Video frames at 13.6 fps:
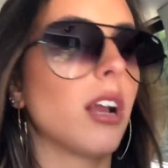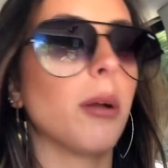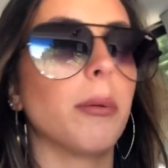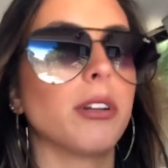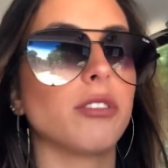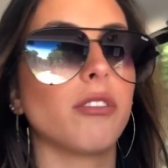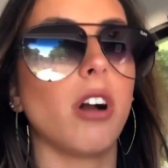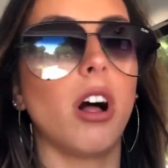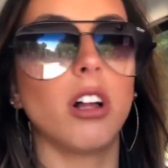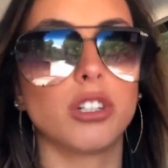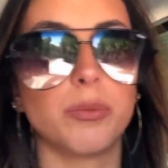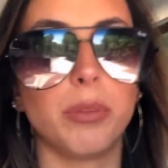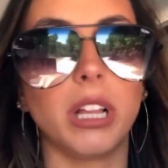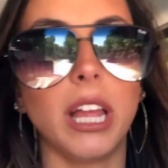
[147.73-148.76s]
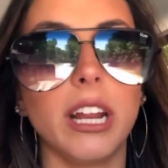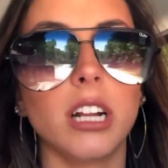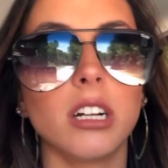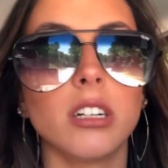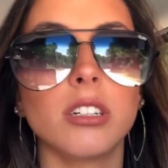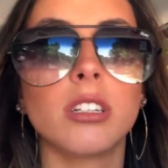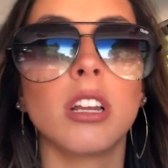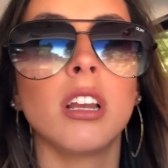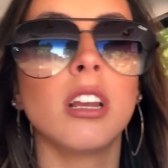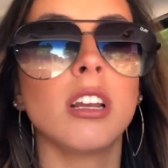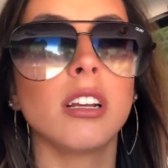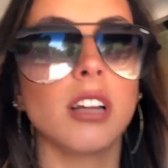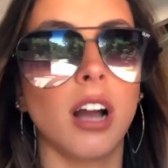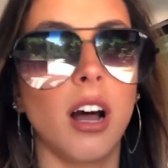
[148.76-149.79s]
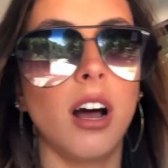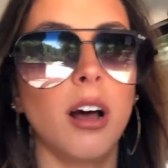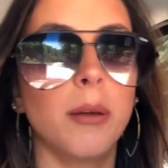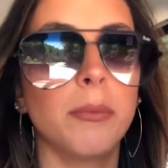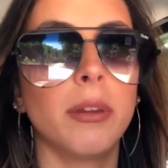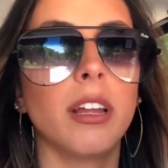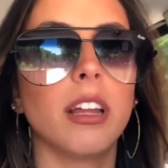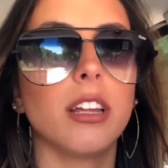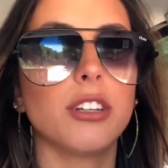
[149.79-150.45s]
a bunch of college players come